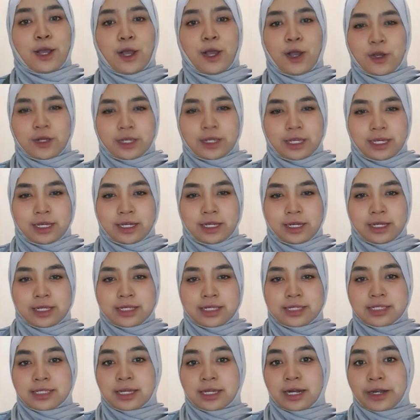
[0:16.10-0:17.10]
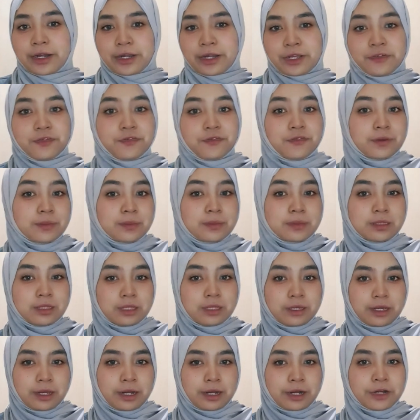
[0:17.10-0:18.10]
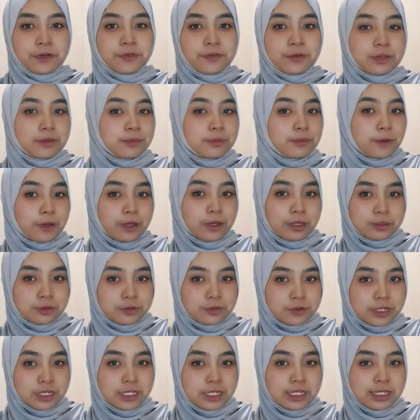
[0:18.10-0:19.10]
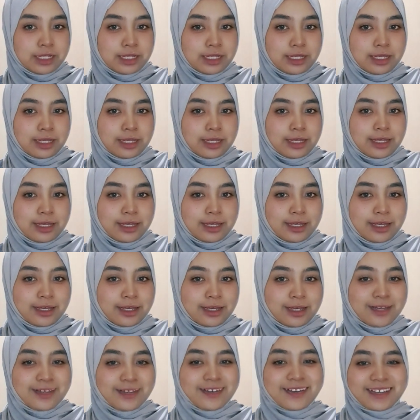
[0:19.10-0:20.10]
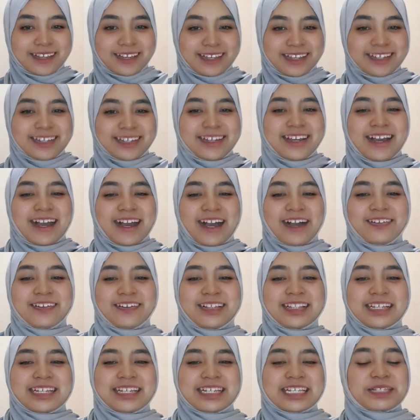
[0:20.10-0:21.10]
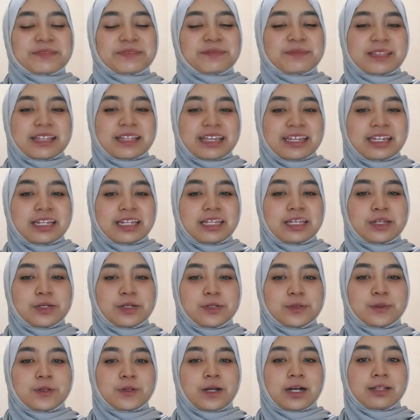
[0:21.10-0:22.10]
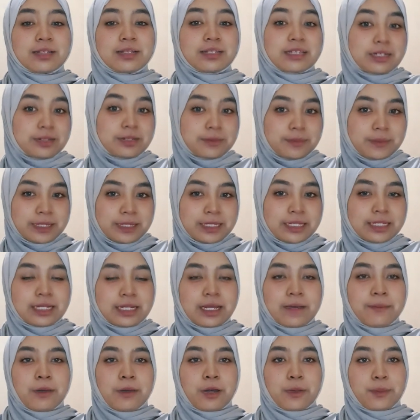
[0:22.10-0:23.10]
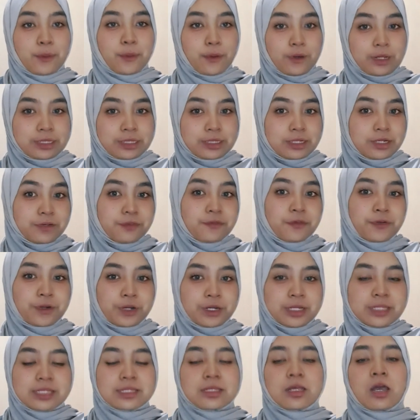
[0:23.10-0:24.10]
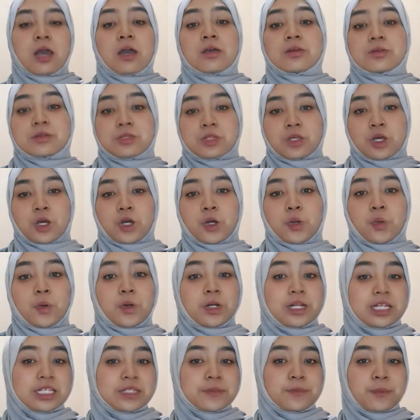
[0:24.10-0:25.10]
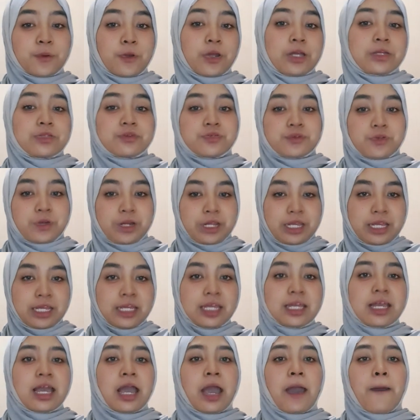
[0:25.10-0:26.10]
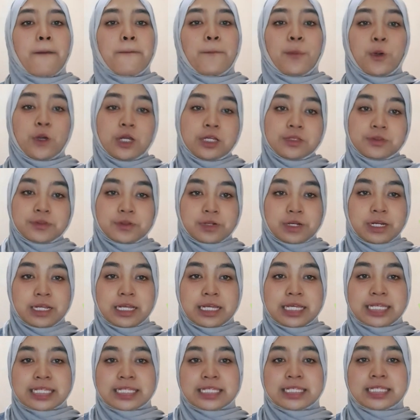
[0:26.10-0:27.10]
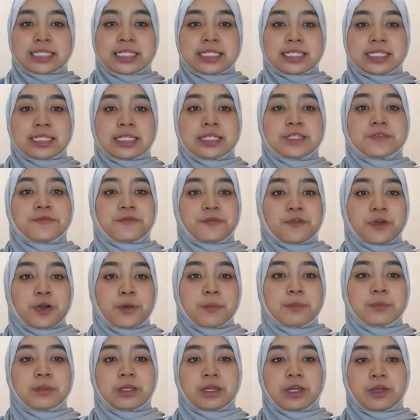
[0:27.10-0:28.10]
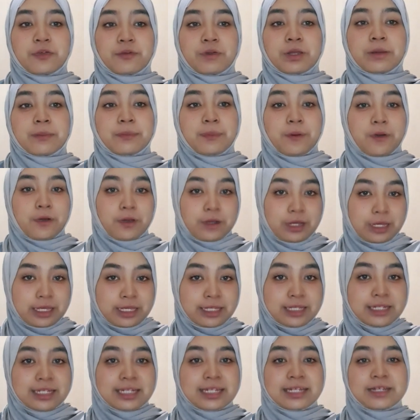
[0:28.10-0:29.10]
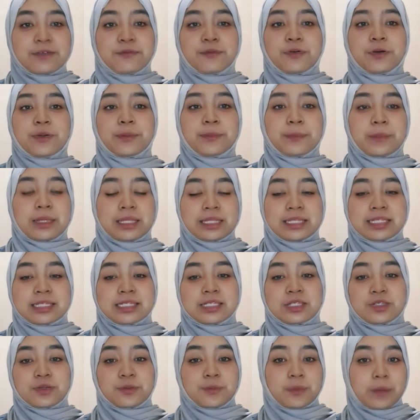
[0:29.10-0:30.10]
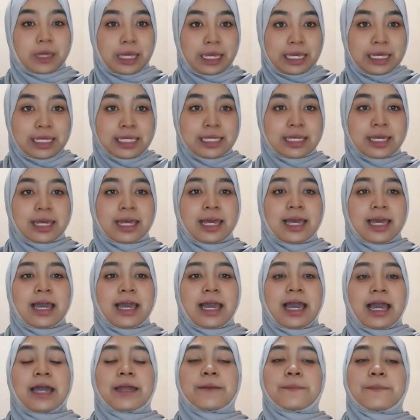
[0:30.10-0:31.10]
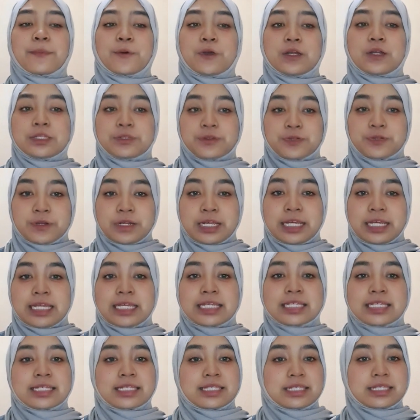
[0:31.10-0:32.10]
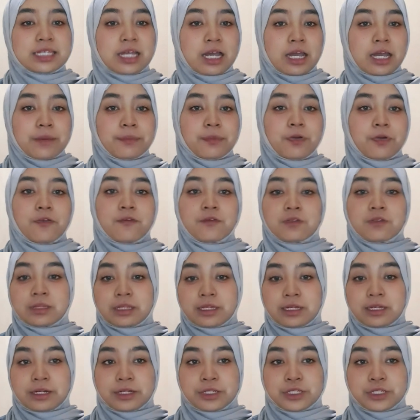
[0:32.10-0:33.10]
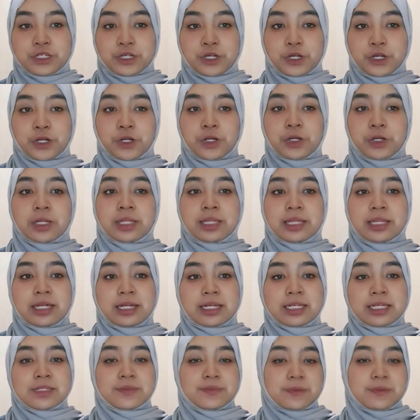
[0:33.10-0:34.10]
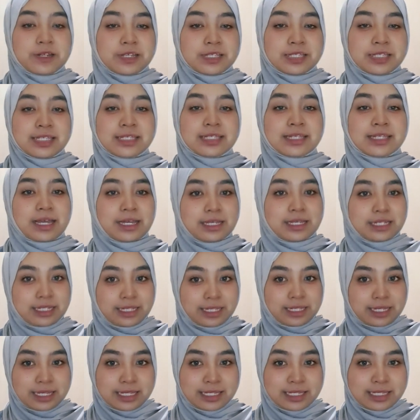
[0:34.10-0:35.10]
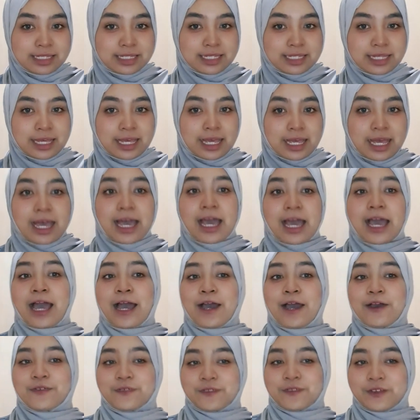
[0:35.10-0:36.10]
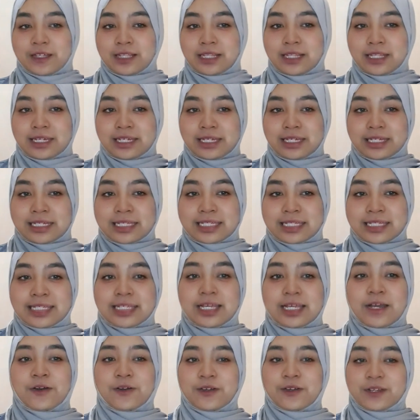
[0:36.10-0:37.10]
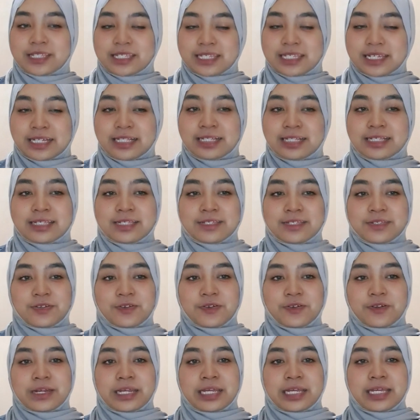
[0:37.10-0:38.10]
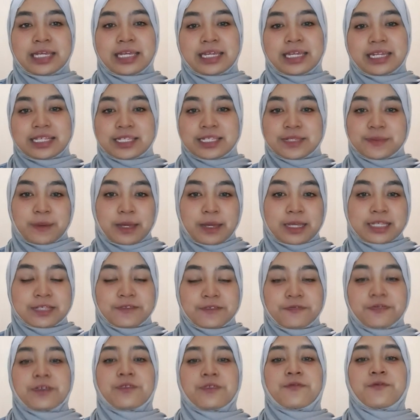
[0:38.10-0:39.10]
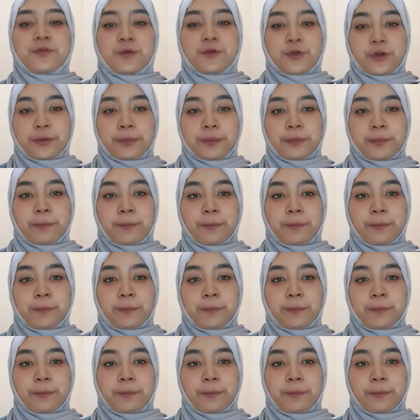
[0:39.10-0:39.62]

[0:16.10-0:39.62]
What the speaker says: Okay guys, are you familiar with poetry? Okay, I will explain you a little bit about poetry first. So, what is poetry? Poetry is from the Greek poem, what means to make, and poetry is a type of literature that expresses ideas, feelings, or tell a story in a specific form.